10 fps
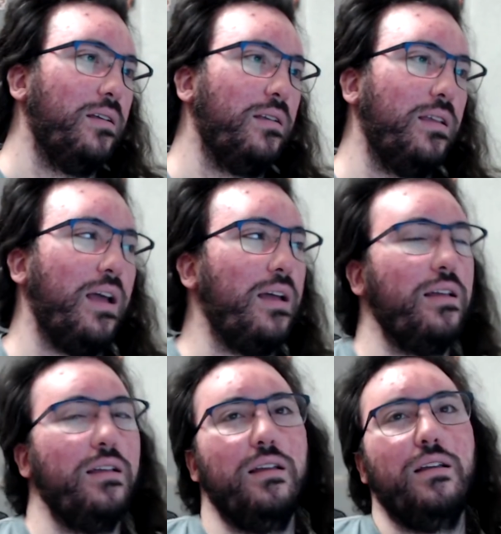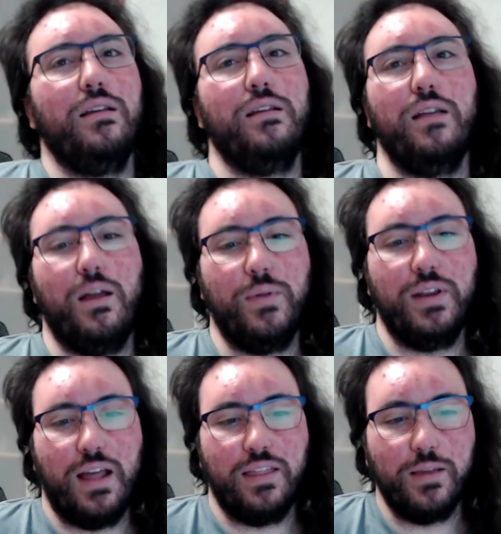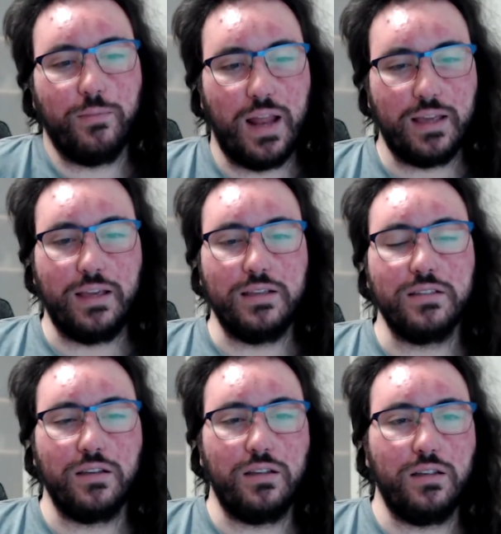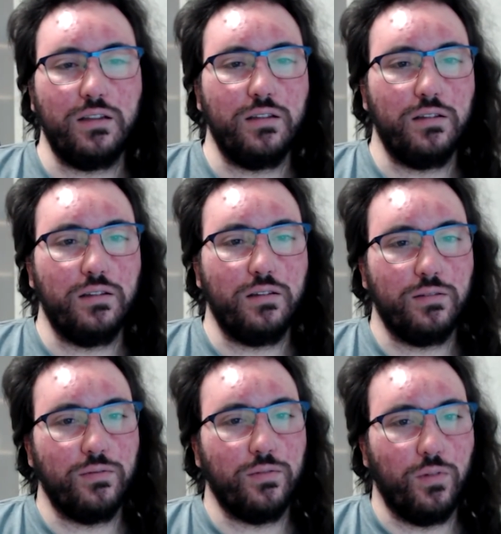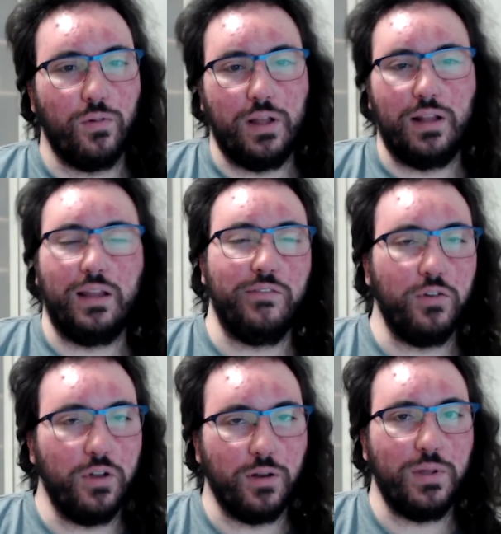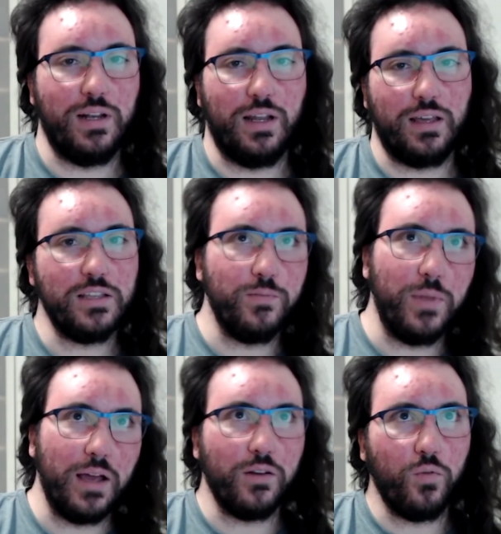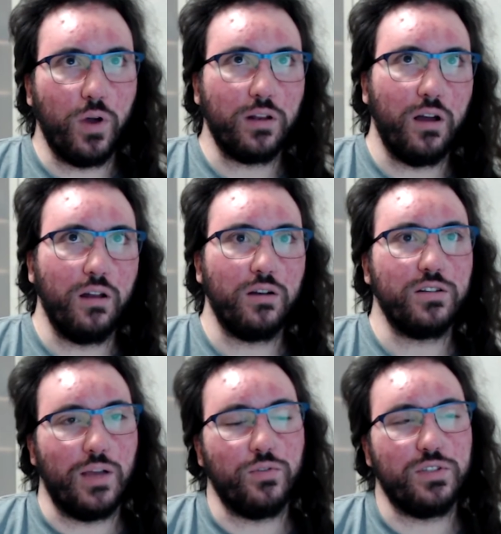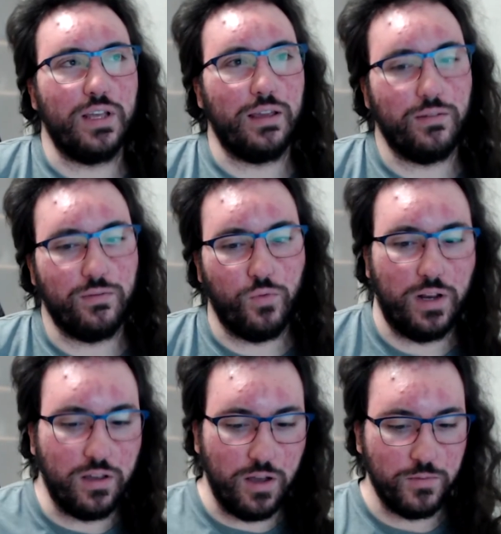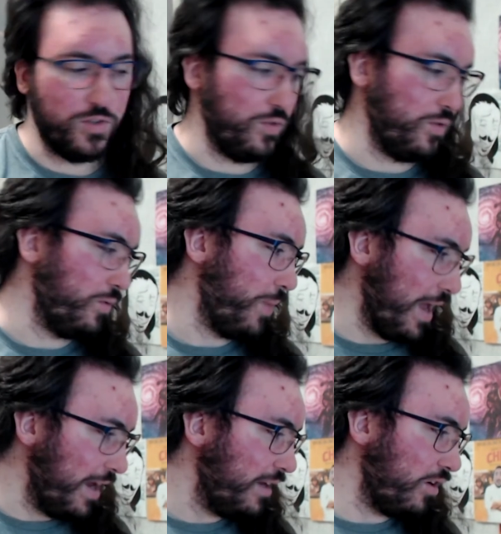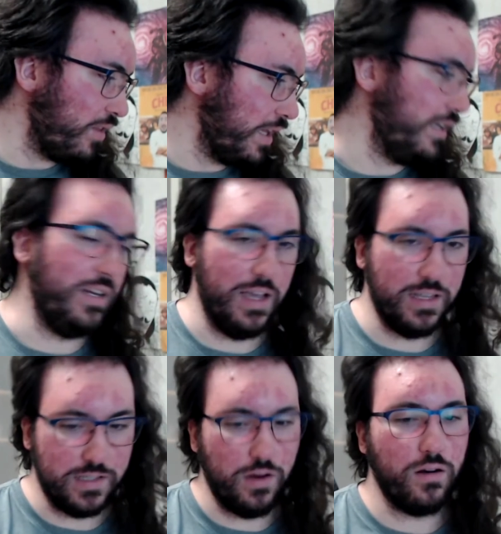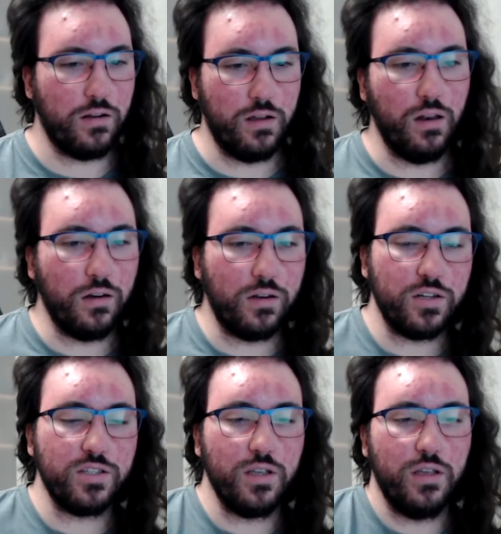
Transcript: Yeah, I mean, I think black is well, if you're gonna be like, is black and white colors? I would say when it comes to paint and all that, yes, they are colors.